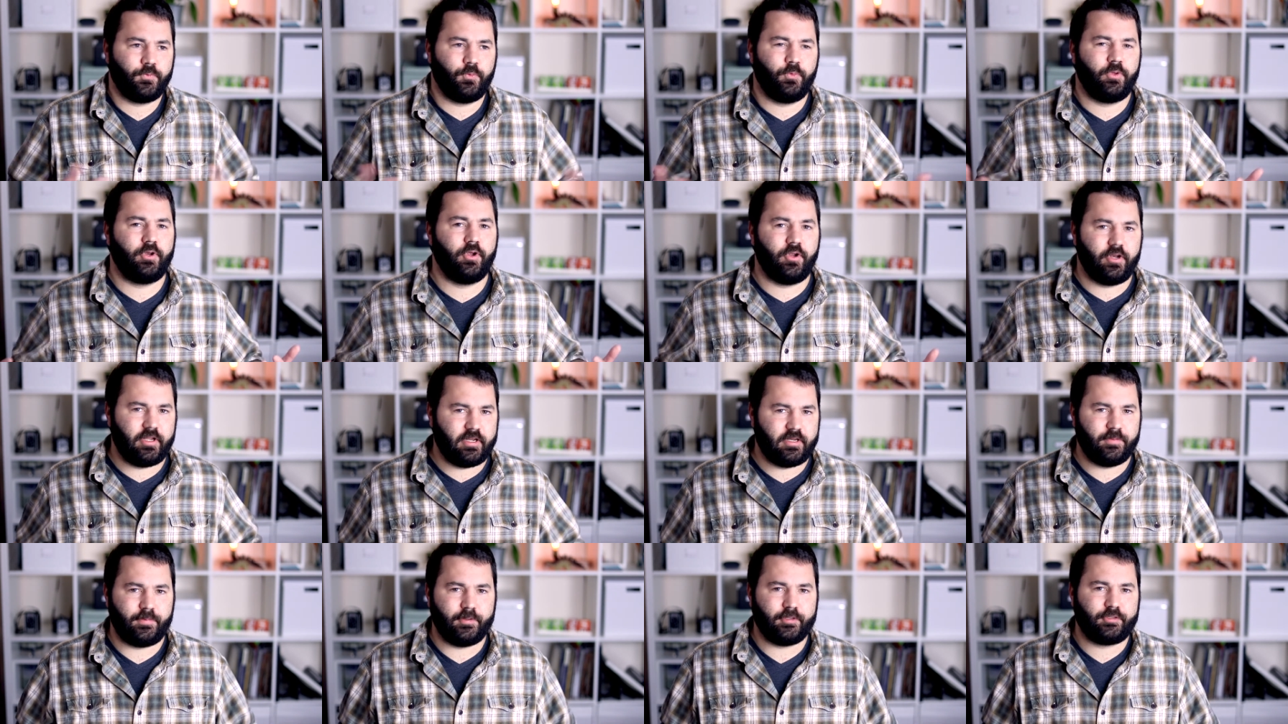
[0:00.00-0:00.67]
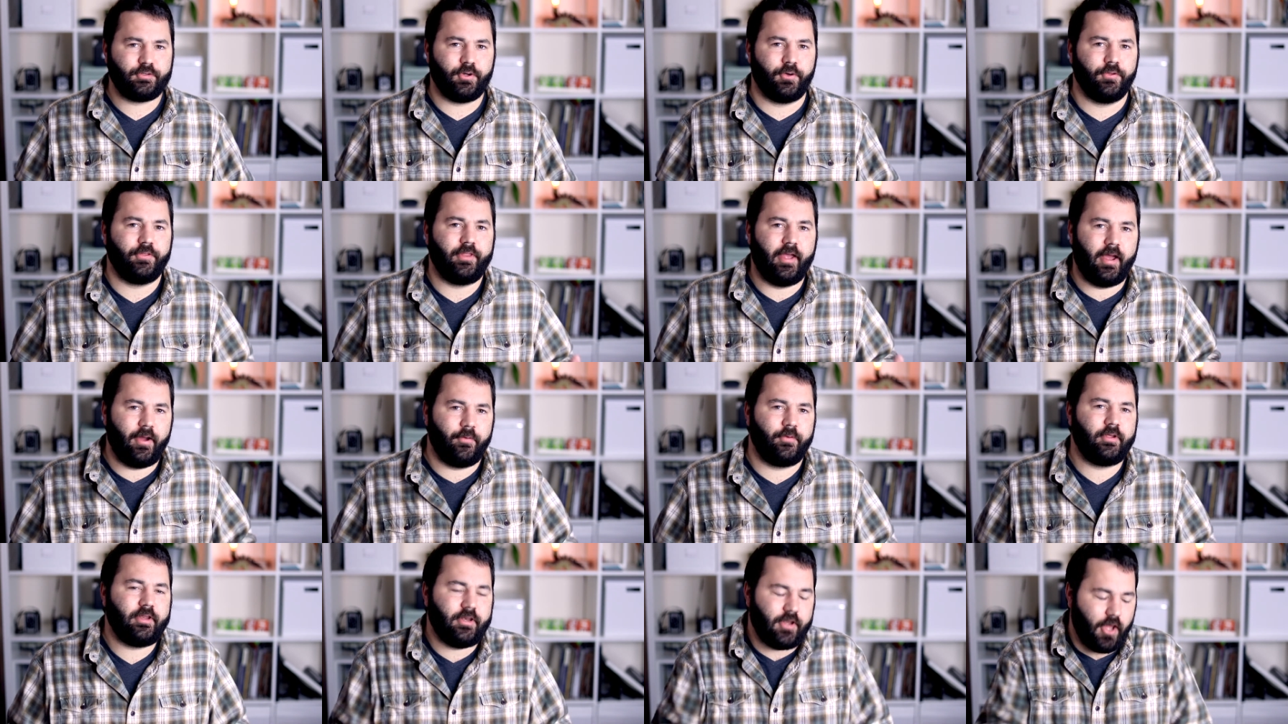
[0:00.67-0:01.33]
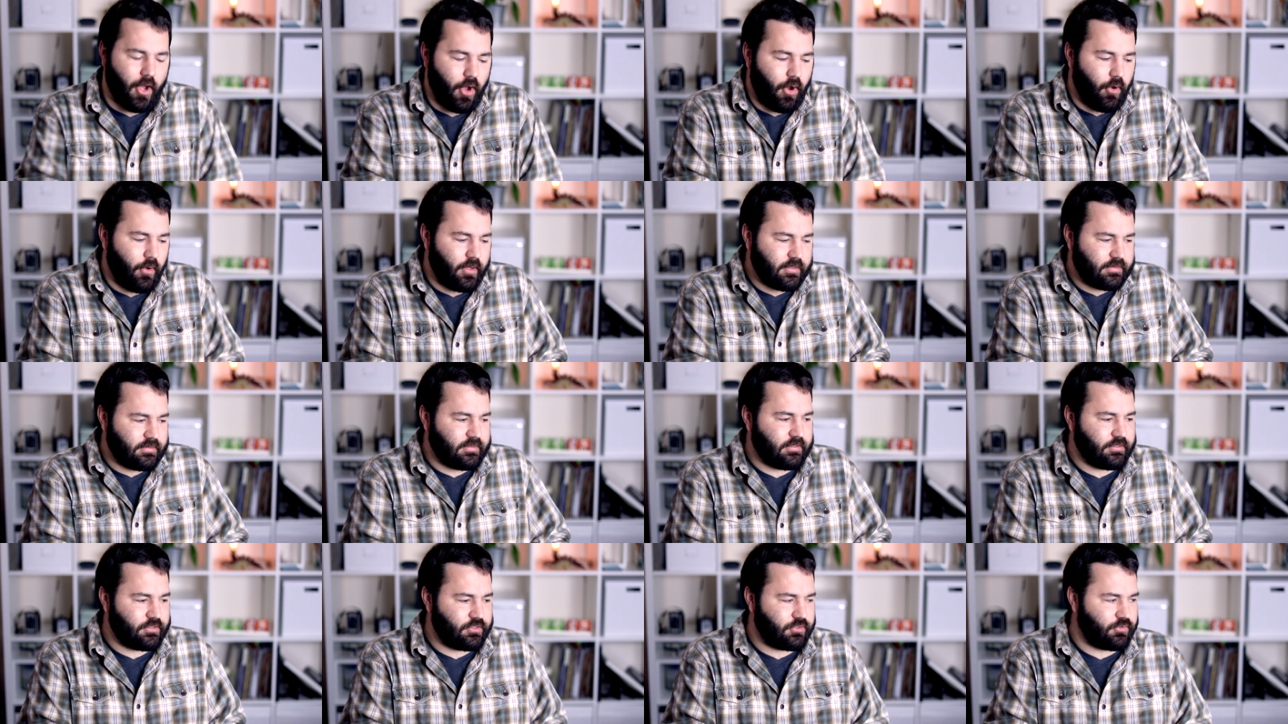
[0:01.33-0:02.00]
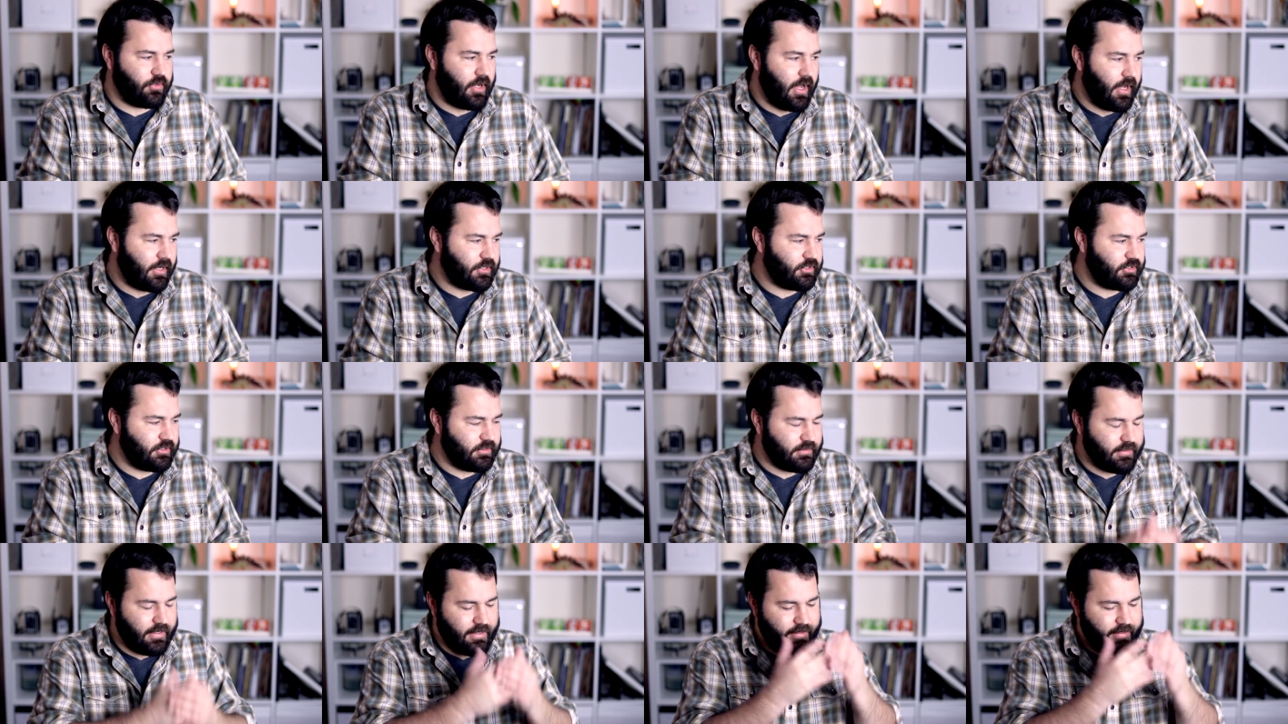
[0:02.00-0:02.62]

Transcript: We don't need to be told that. We know it's a distraction.